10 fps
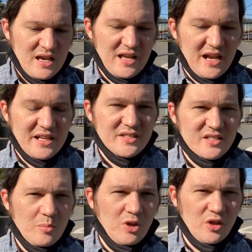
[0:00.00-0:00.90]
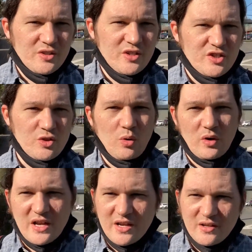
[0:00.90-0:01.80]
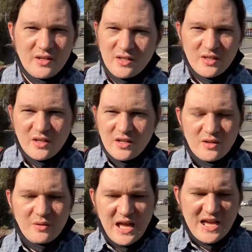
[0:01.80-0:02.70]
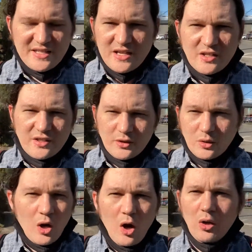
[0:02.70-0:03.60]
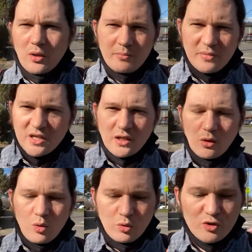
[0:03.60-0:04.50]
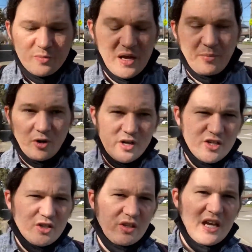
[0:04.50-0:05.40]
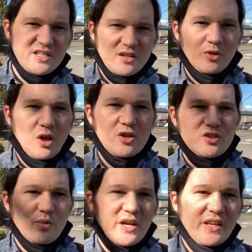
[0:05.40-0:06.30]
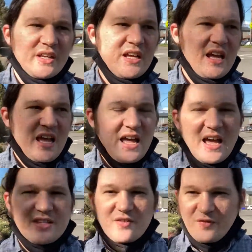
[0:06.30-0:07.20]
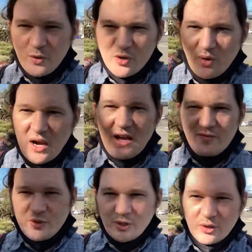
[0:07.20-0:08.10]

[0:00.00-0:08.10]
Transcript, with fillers: And I didn't stumble onto this story as a little column in a local newspaper initially. I stumbled onto it as a photograph with